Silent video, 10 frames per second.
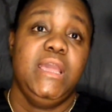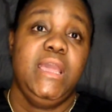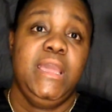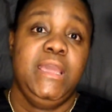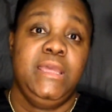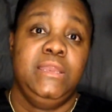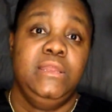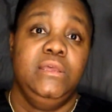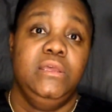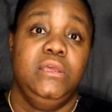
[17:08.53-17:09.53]
And
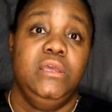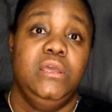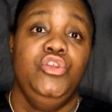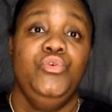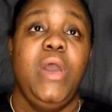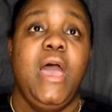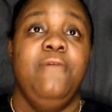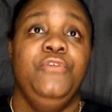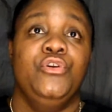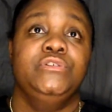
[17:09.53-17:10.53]
you
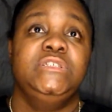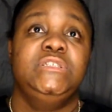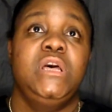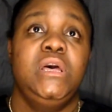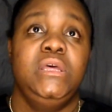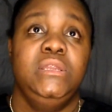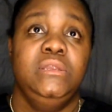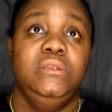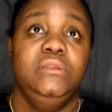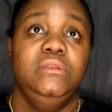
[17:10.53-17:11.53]
have your son.
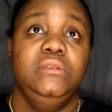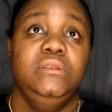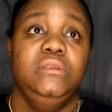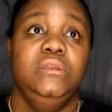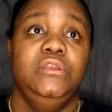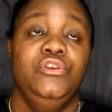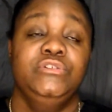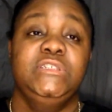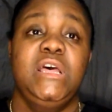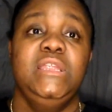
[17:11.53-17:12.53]
Your
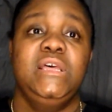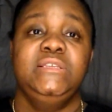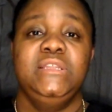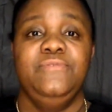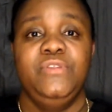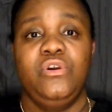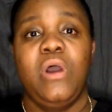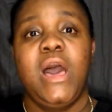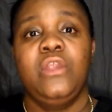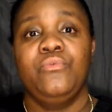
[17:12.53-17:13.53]
son doesn't even know
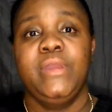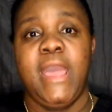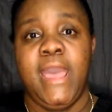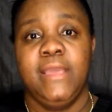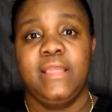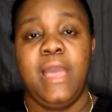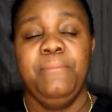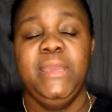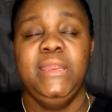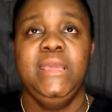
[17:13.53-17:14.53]
how to react. I
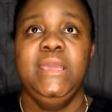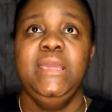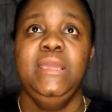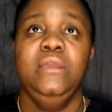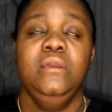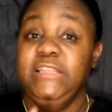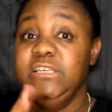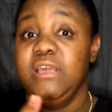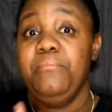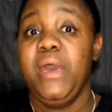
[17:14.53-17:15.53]
mean, he
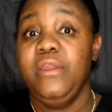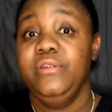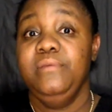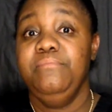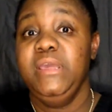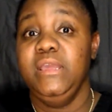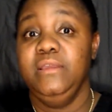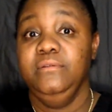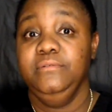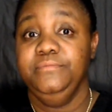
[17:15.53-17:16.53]
took it better than
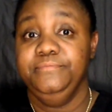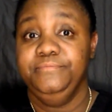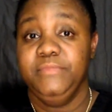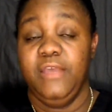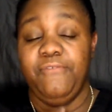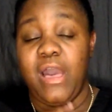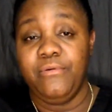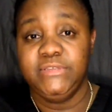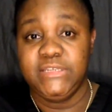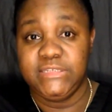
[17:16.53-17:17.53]
me if I
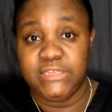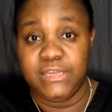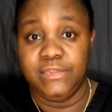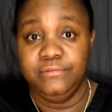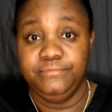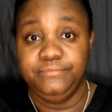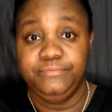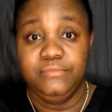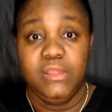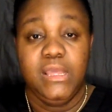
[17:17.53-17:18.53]
was his son.
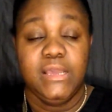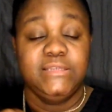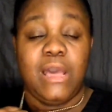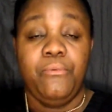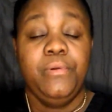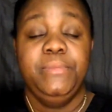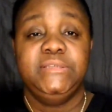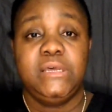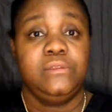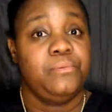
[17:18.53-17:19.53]
Because I wouldn't be
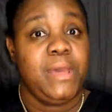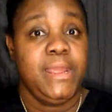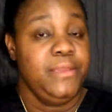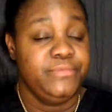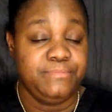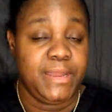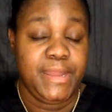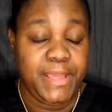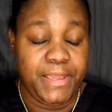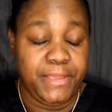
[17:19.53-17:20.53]
telling nobody he was my
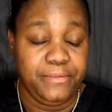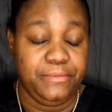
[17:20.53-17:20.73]
dad.